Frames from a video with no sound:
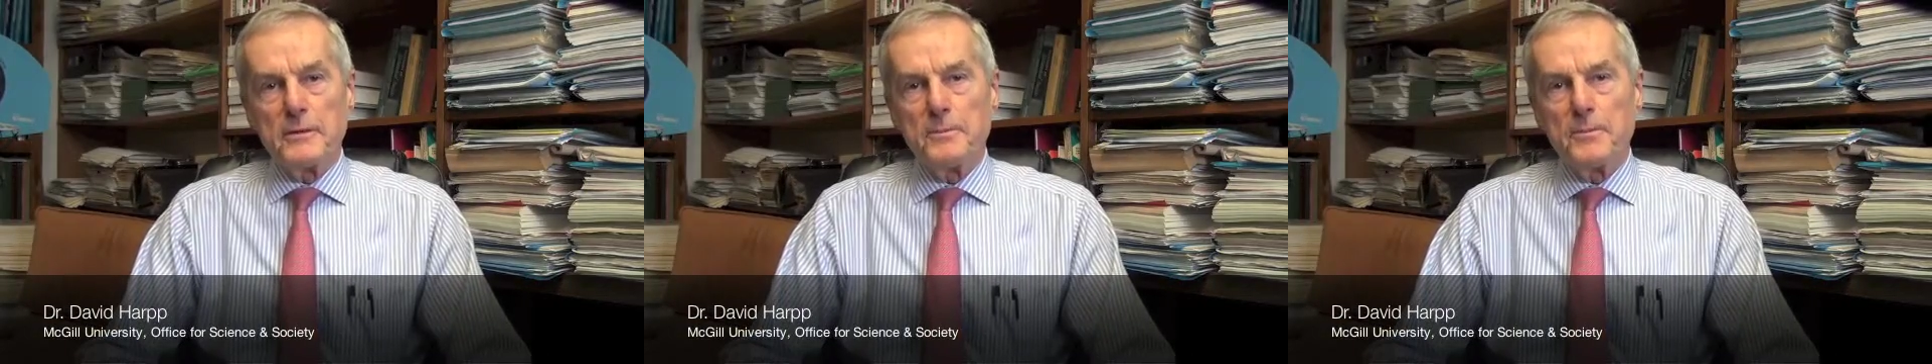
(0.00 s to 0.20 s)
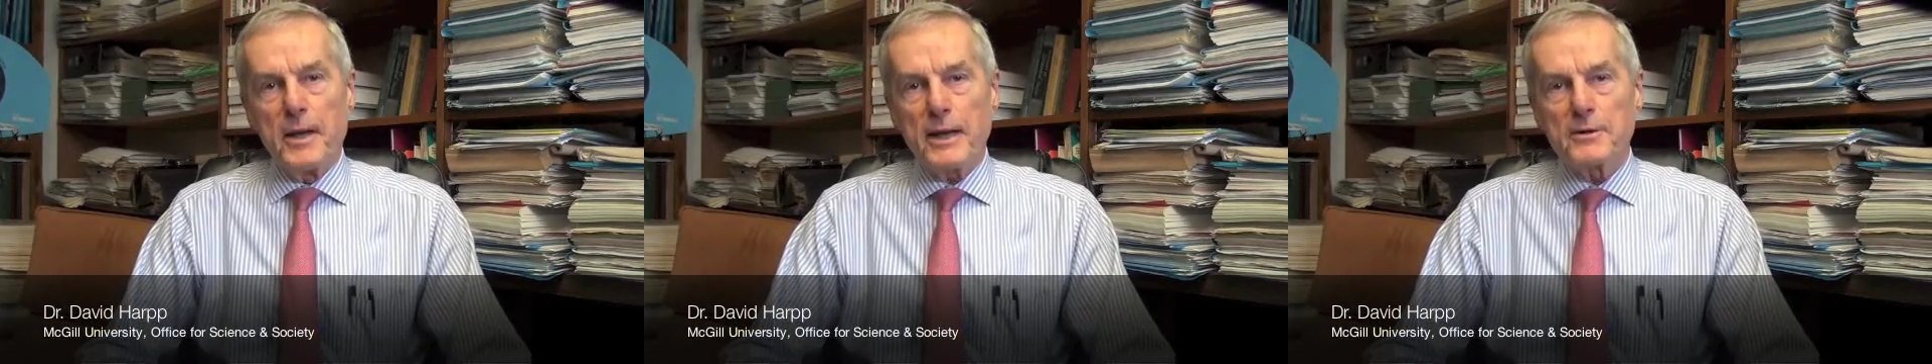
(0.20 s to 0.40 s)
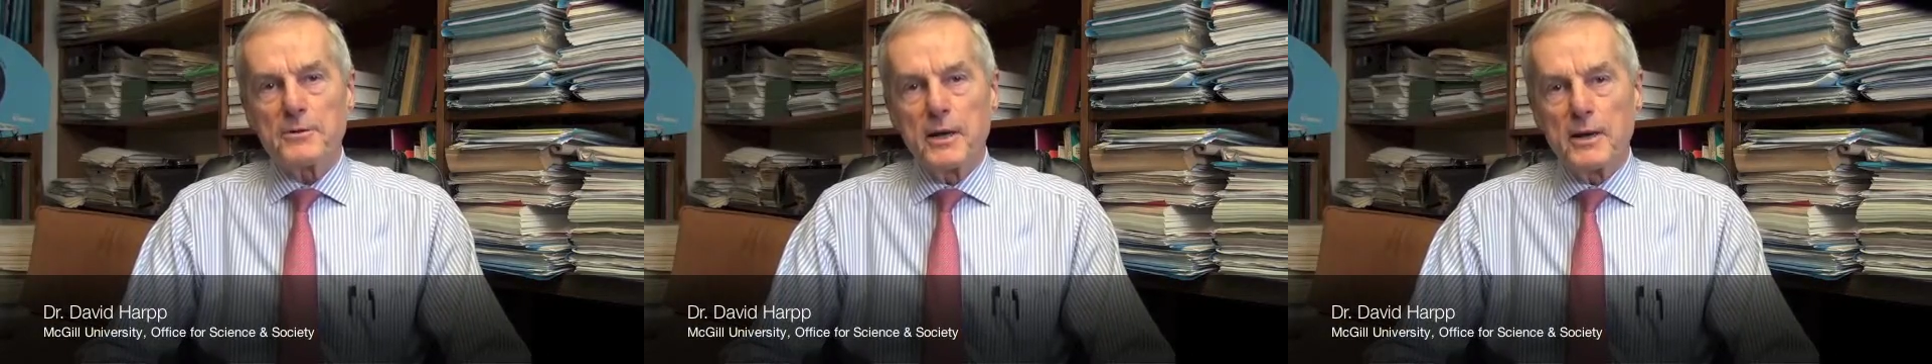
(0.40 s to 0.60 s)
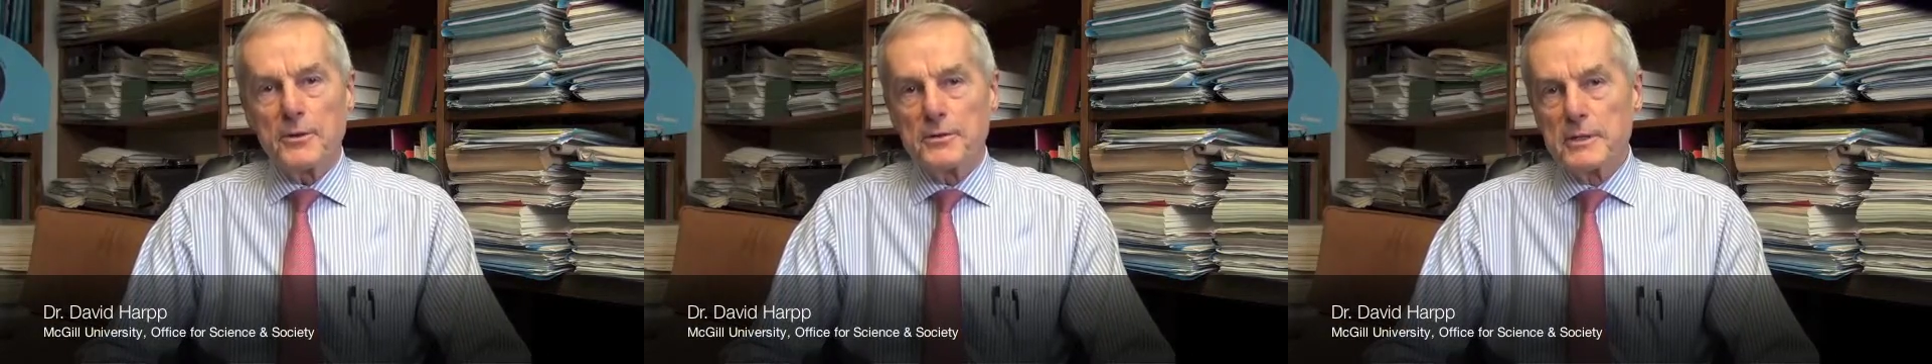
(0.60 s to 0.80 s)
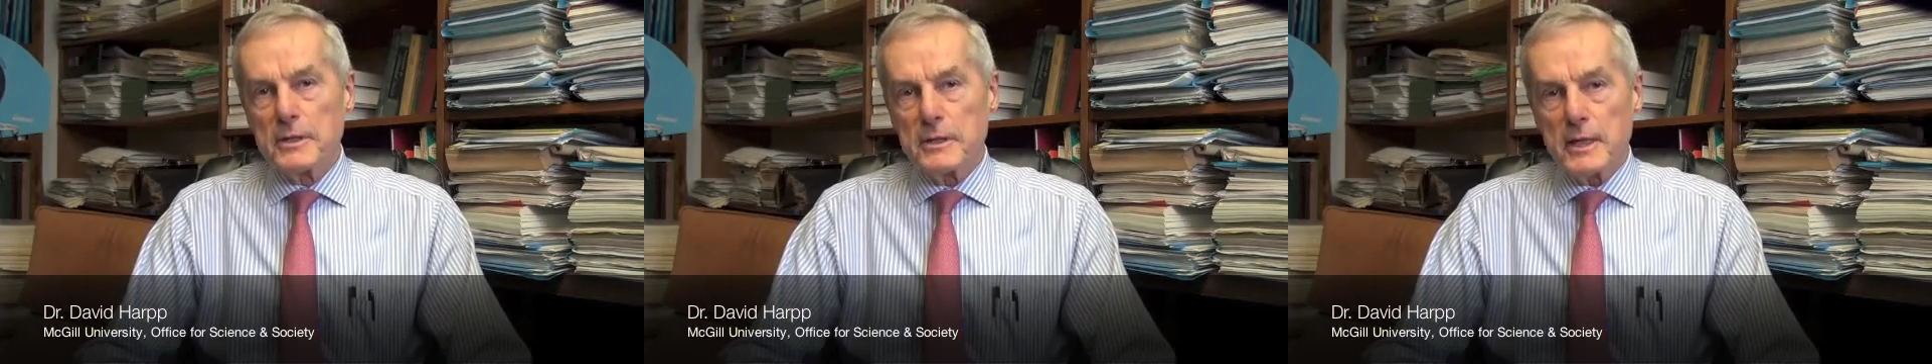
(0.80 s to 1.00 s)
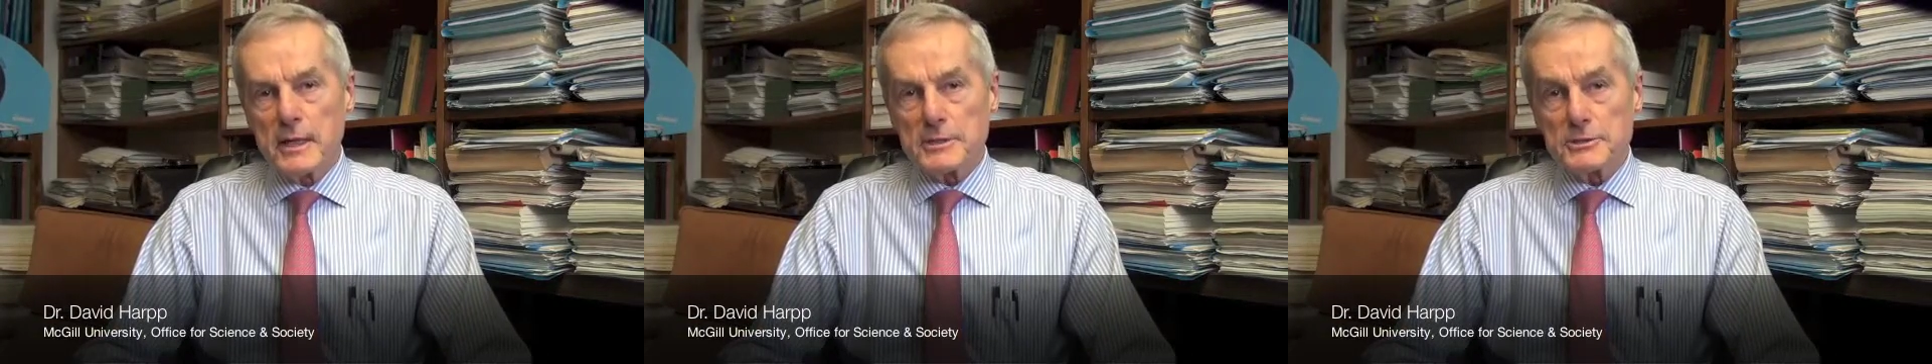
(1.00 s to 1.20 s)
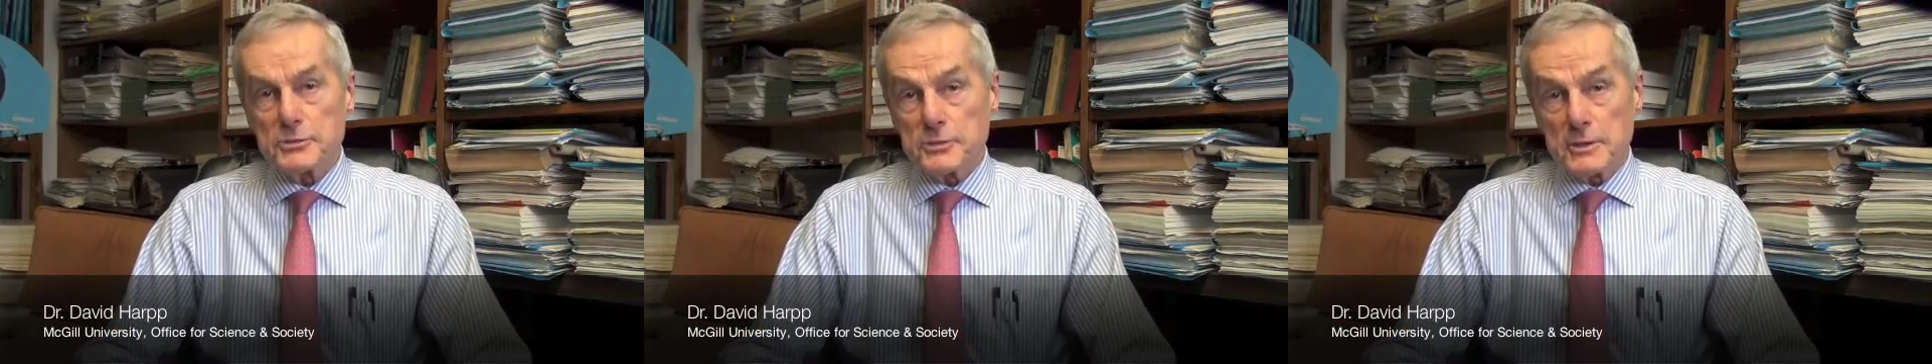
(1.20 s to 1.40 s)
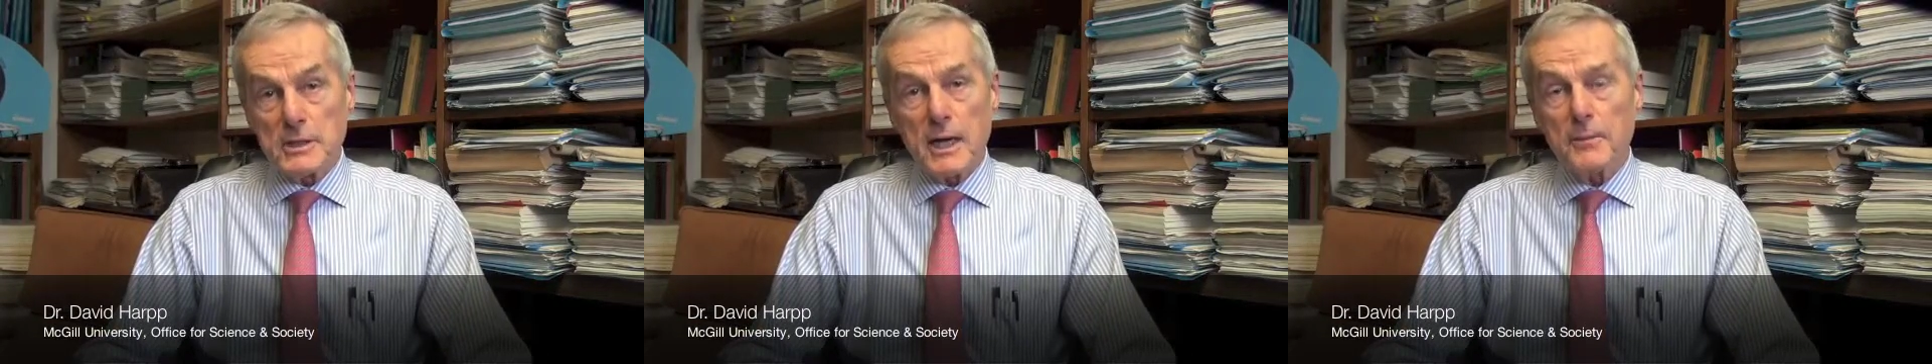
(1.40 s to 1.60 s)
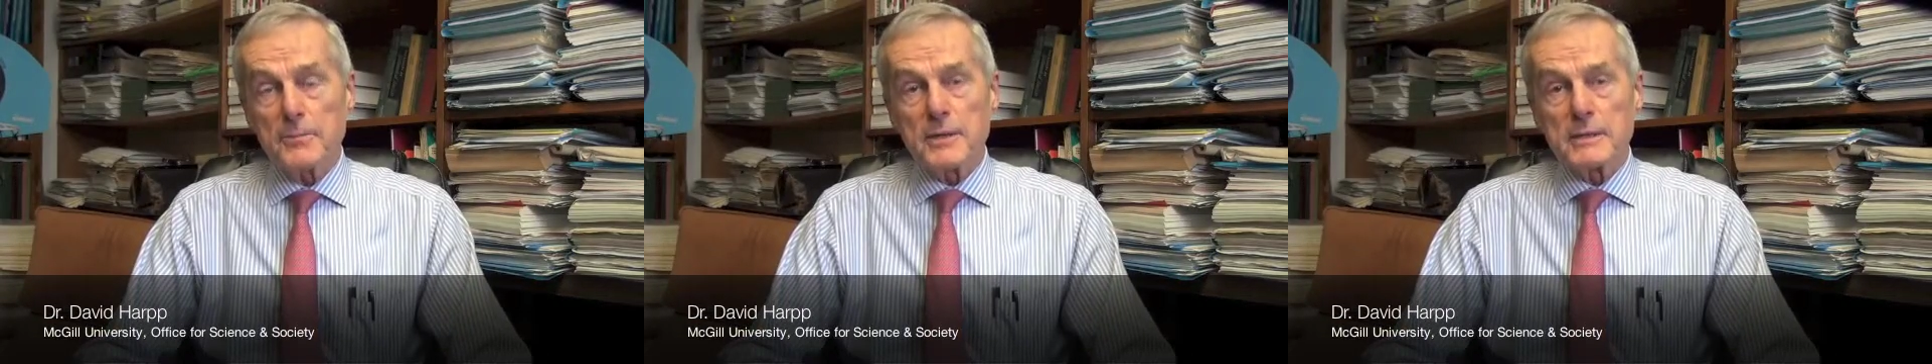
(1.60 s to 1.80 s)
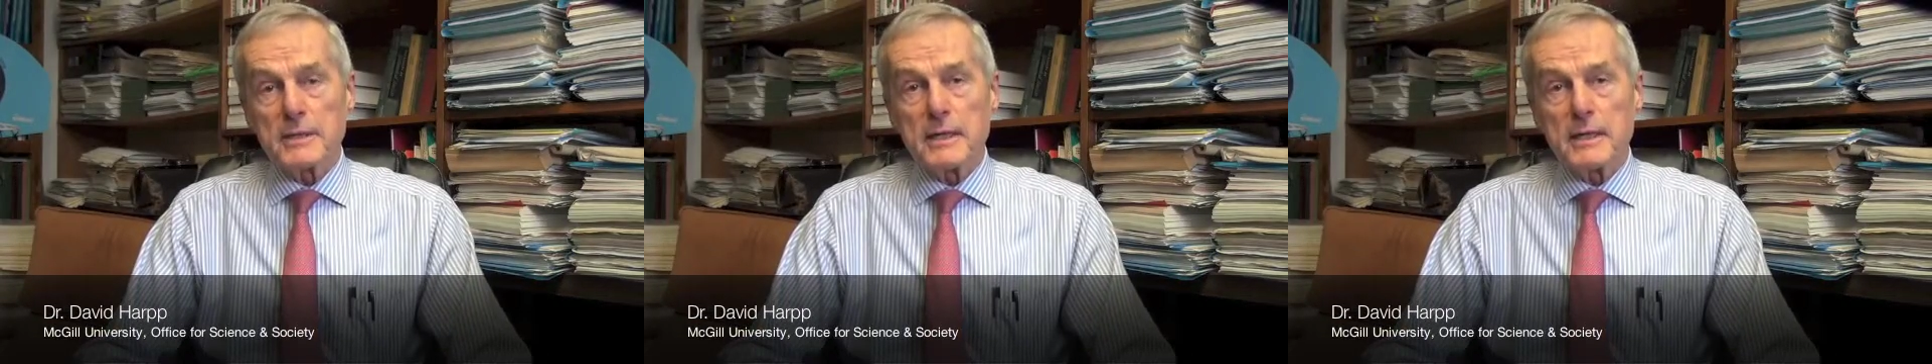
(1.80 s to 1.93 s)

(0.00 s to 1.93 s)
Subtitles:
background as to a topic